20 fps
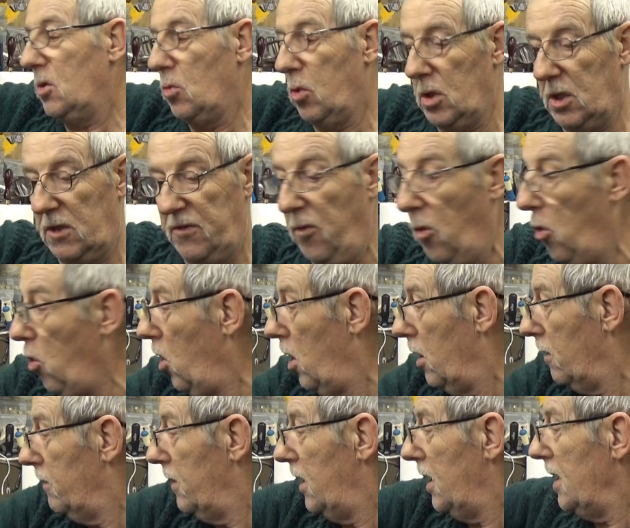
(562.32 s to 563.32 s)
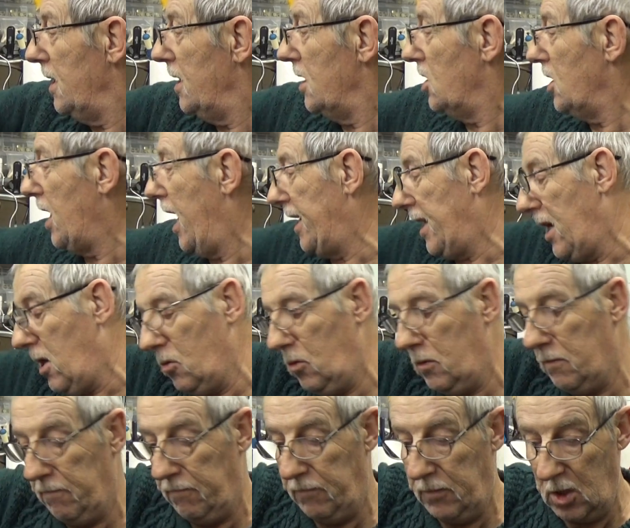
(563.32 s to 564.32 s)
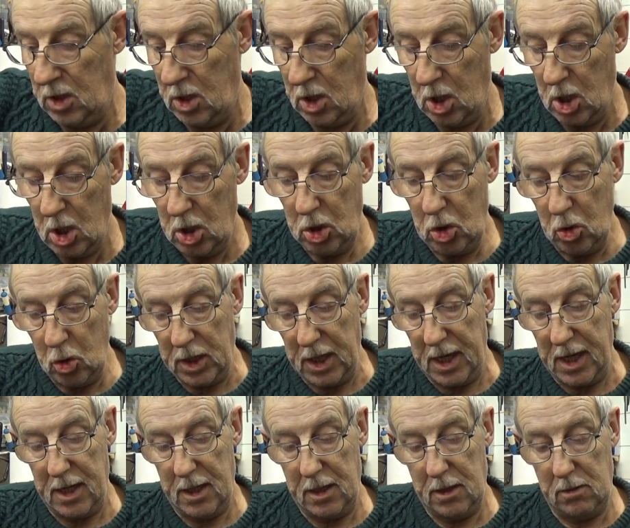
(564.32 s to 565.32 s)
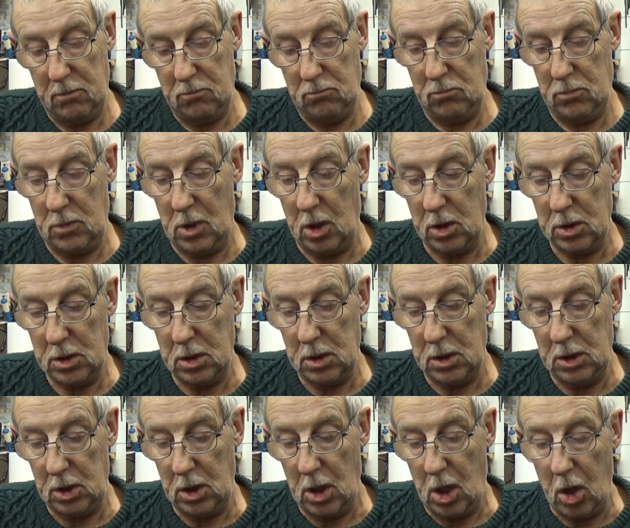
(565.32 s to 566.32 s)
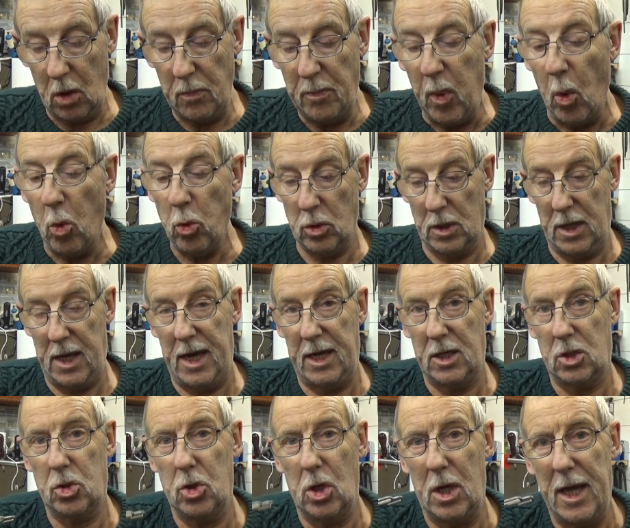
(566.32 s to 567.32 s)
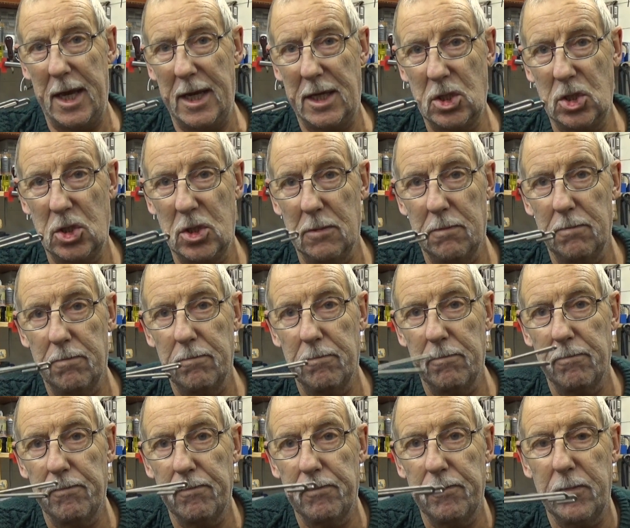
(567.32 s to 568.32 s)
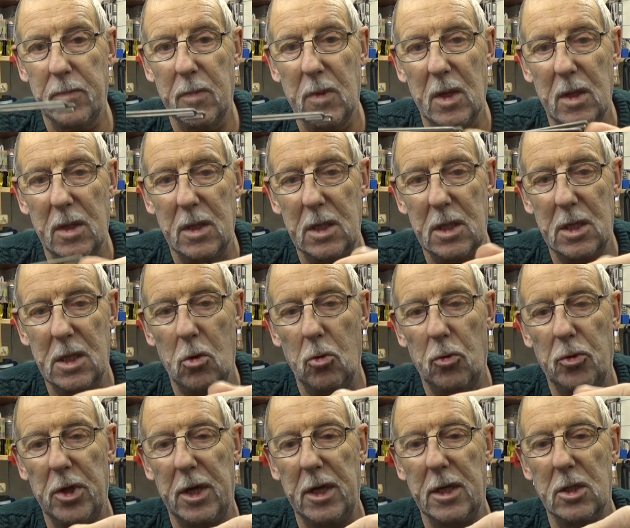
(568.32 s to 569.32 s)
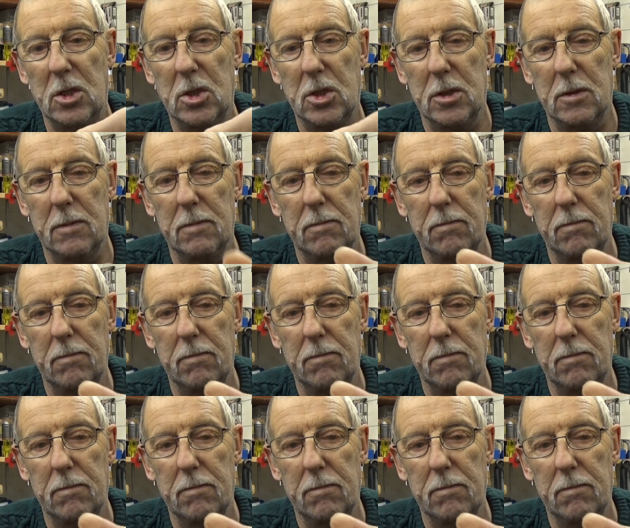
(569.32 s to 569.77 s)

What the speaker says: is what it's for. In this Nano, you get, I bought extra legs, these little things.